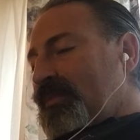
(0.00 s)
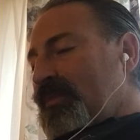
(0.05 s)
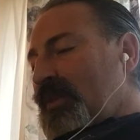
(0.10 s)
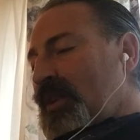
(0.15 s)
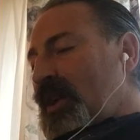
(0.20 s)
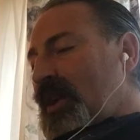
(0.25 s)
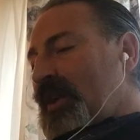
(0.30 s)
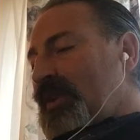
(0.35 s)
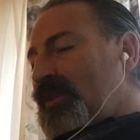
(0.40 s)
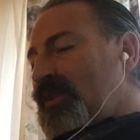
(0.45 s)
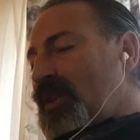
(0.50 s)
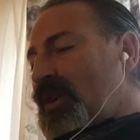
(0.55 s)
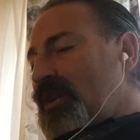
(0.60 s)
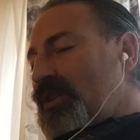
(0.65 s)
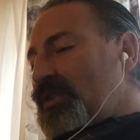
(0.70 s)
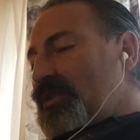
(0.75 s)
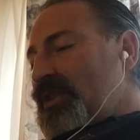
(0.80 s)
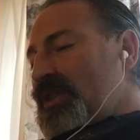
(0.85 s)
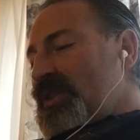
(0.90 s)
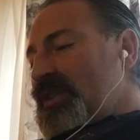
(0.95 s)
I taught
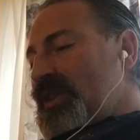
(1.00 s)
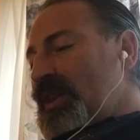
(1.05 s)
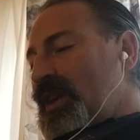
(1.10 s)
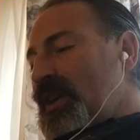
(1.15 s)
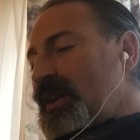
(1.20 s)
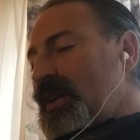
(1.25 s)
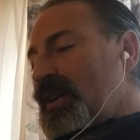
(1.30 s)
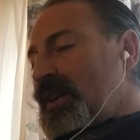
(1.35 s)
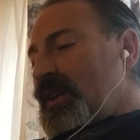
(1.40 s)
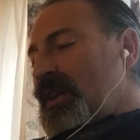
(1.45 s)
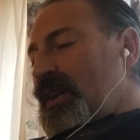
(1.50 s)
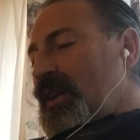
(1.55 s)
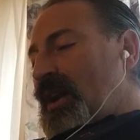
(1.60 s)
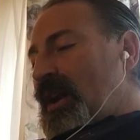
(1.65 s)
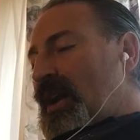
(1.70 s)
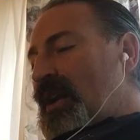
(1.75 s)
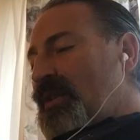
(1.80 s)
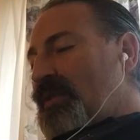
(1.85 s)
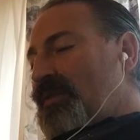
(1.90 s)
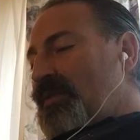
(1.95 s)
you to say,
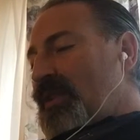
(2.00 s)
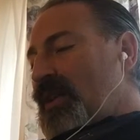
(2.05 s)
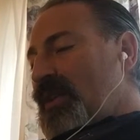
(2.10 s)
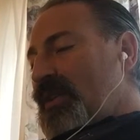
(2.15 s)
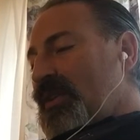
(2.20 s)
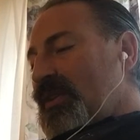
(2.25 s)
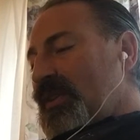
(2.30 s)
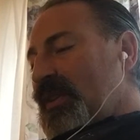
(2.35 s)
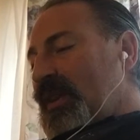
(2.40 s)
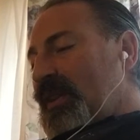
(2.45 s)
"Our Father,